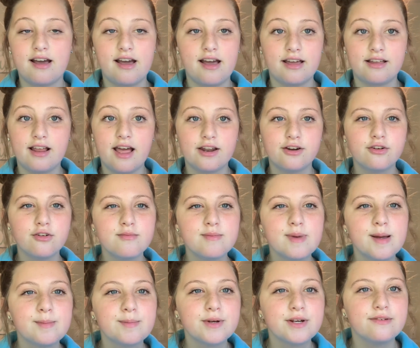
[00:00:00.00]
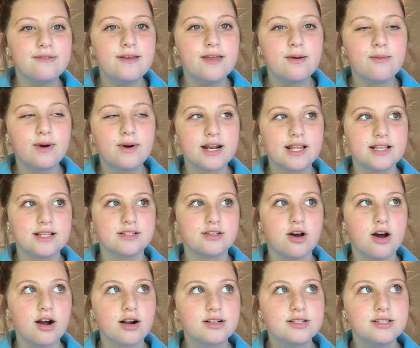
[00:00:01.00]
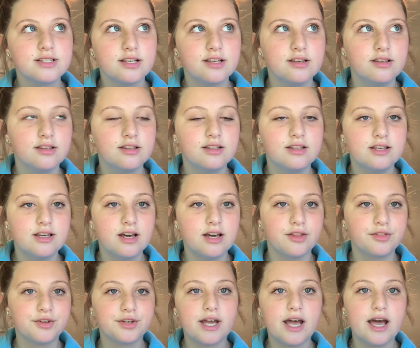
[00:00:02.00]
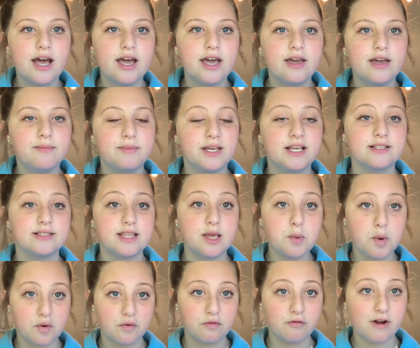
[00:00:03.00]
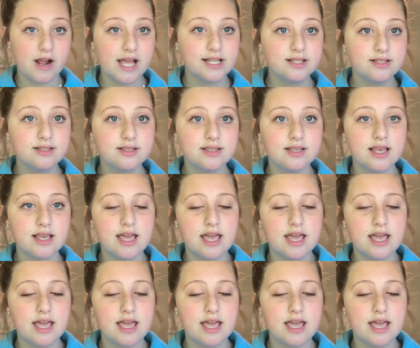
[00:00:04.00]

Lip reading: I don't remember if he wanted to talk to the other guy because they were friends,